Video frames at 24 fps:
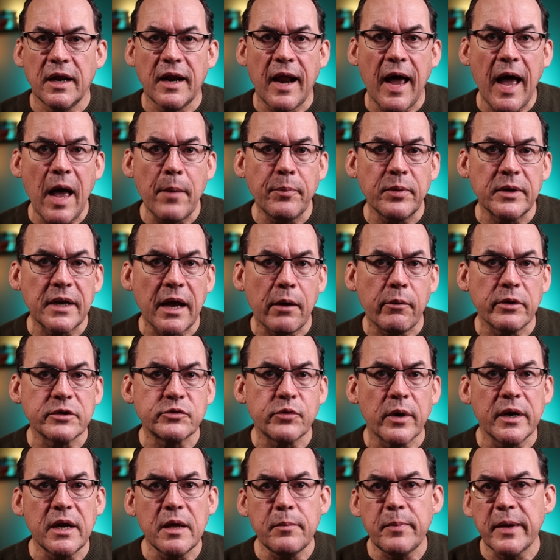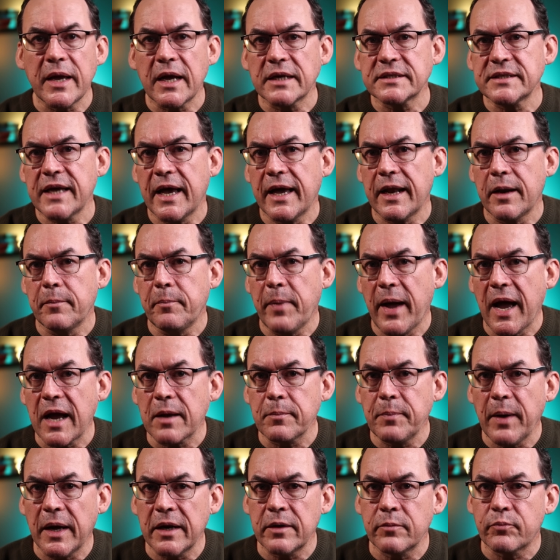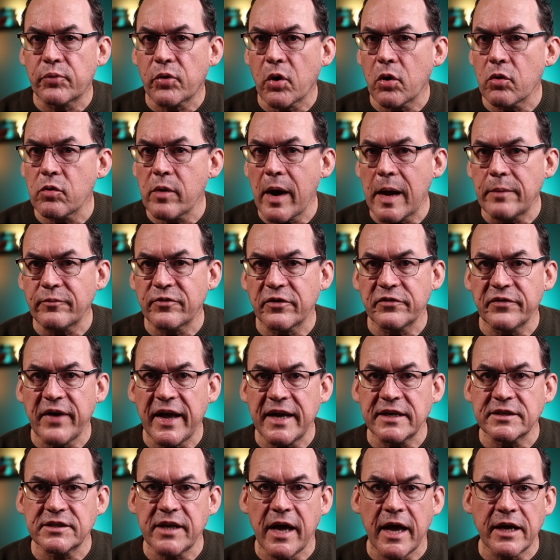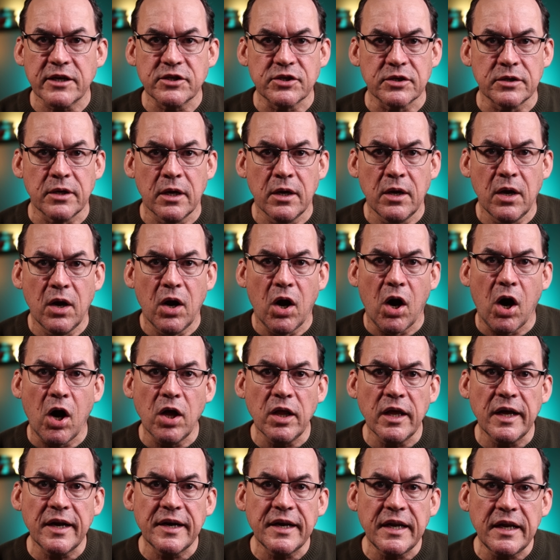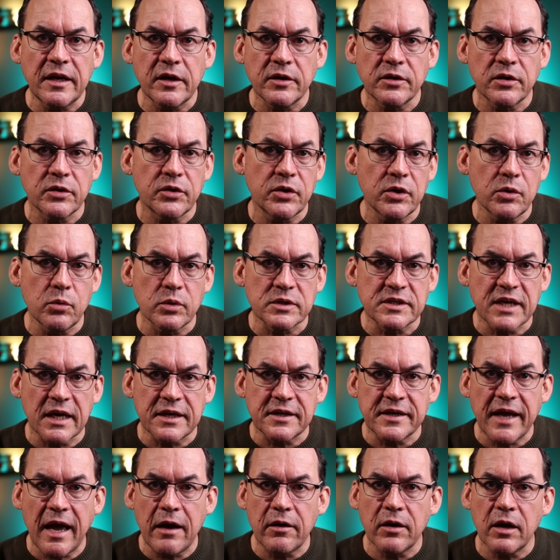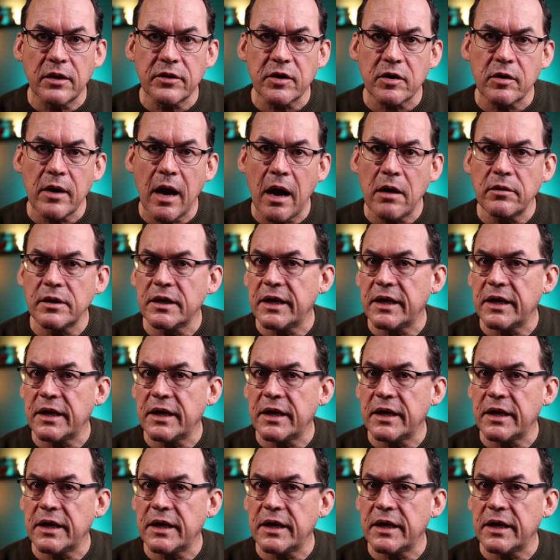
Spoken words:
it happened, I was ready because I had a back button programmed for fast action. All I needed to do was get down on the ground